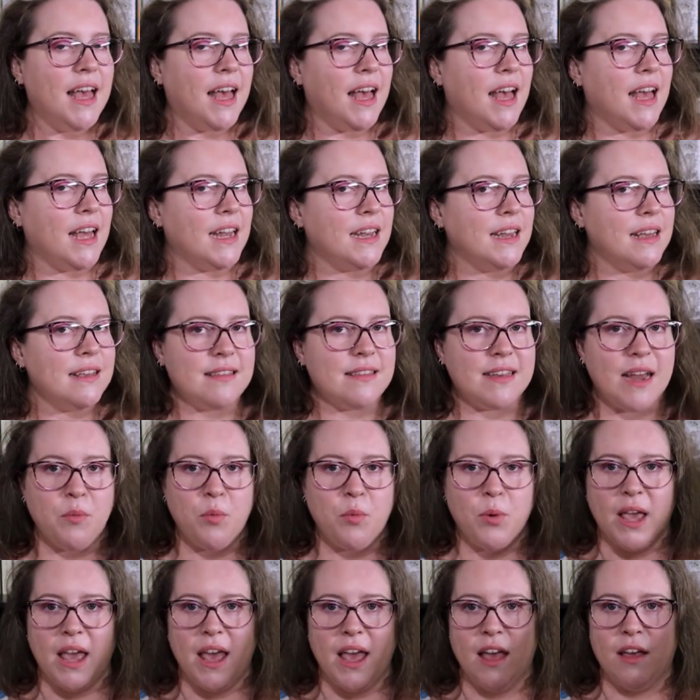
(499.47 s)
Next
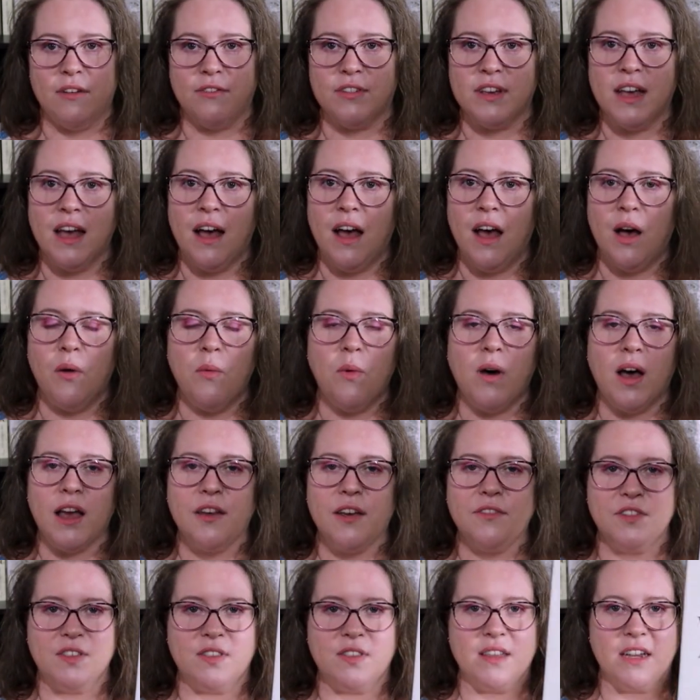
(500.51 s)
up we have
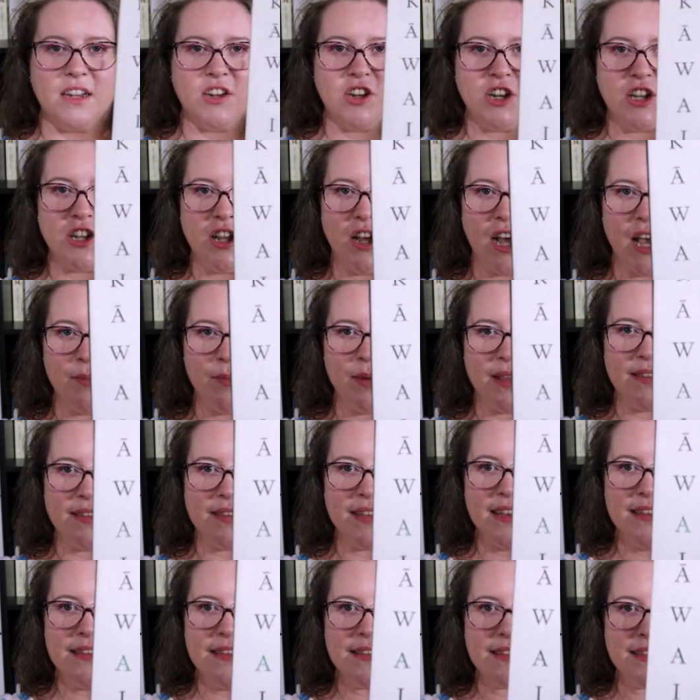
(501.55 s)
Kawai for Such a Time as
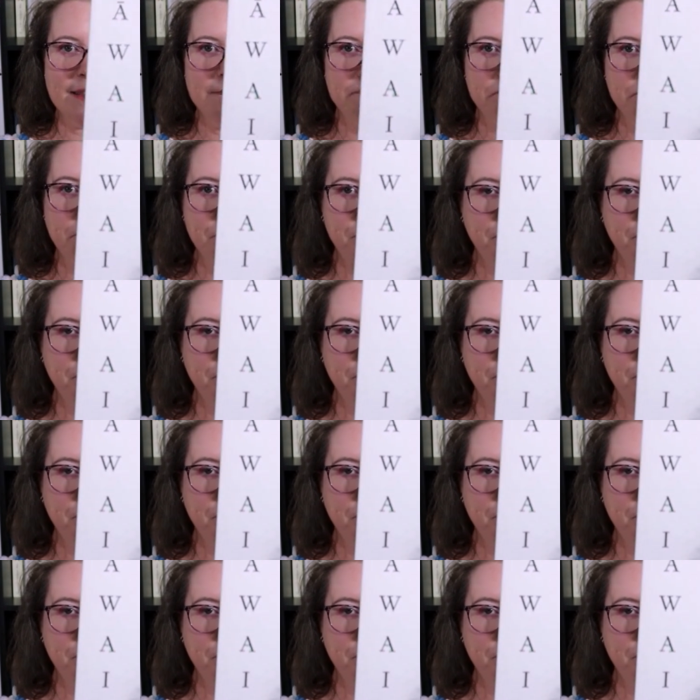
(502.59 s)
This.